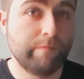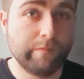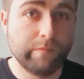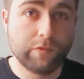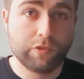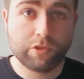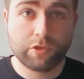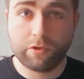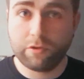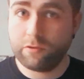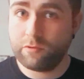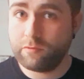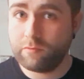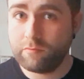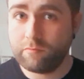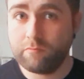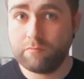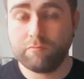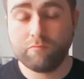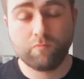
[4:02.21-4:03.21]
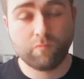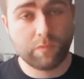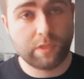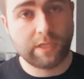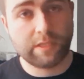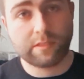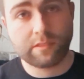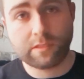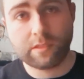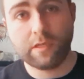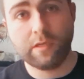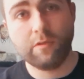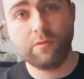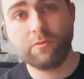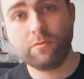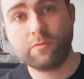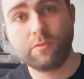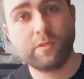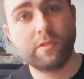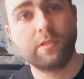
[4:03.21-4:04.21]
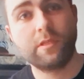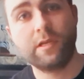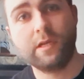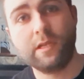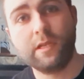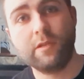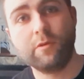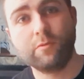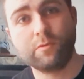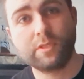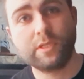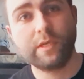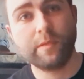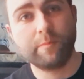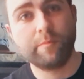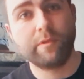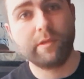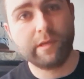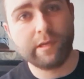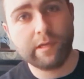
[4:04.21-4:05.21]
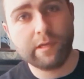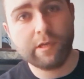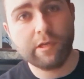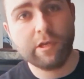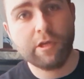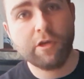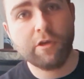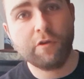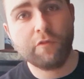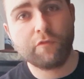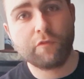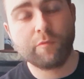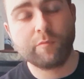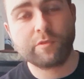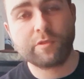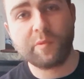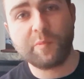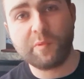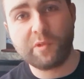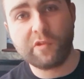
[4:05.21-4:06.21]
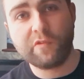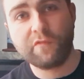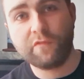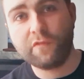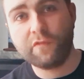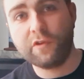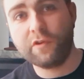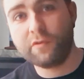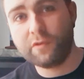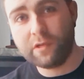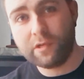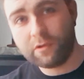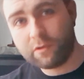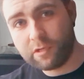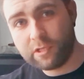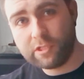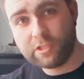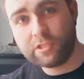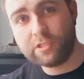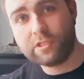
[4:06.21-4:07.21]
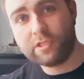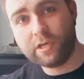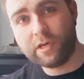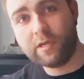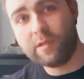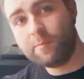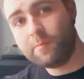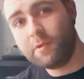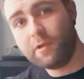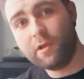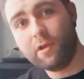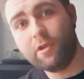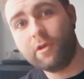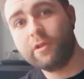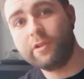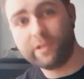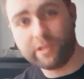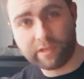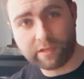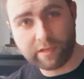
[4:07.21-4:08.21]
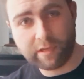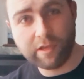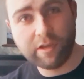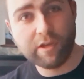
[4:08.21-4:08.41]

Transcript: So that's the little a little tip there from some of the theory knowledge that I'm learning.